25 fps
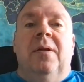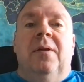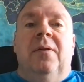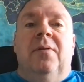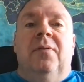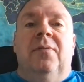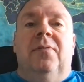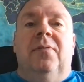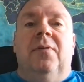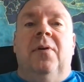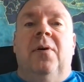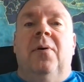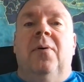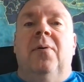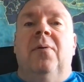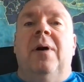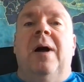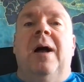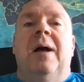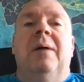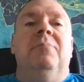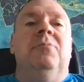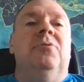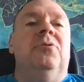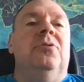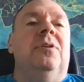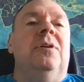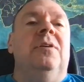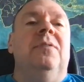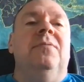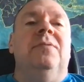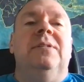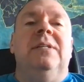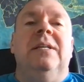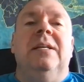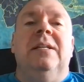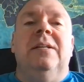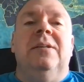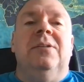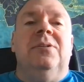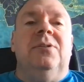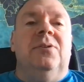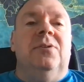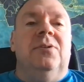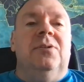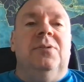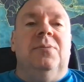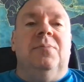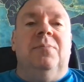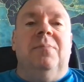So I'm sure you've seen this
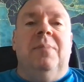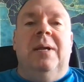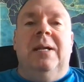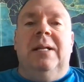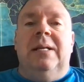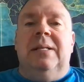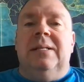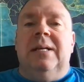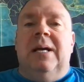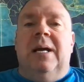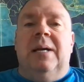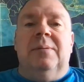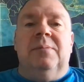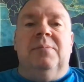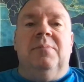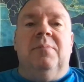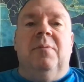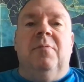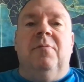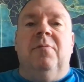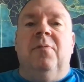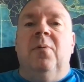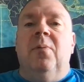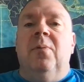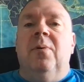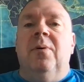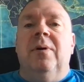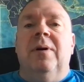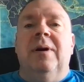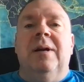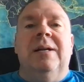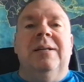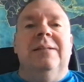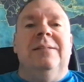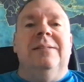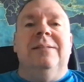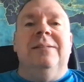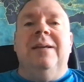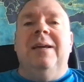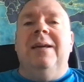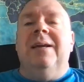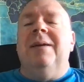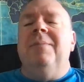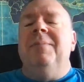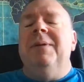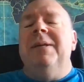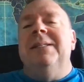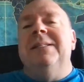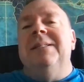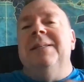used many times before. It
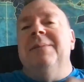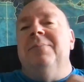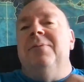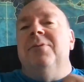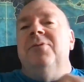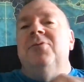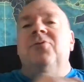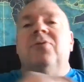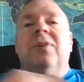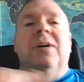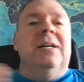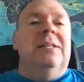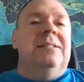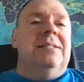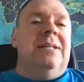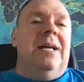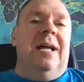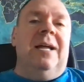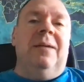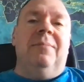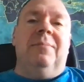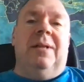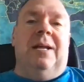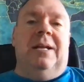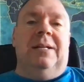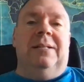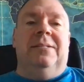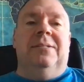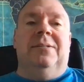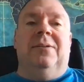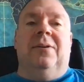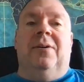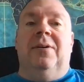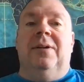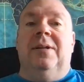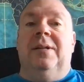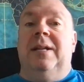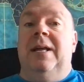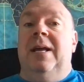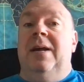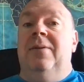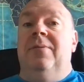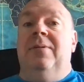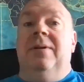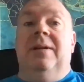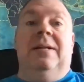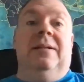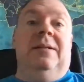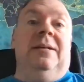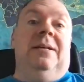could be as simple as drawing a timeline starting now
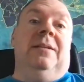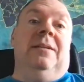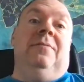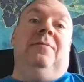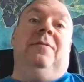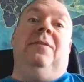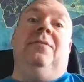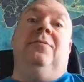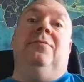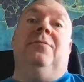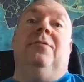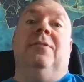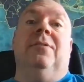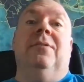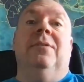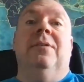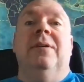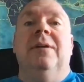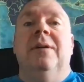and ending in the future.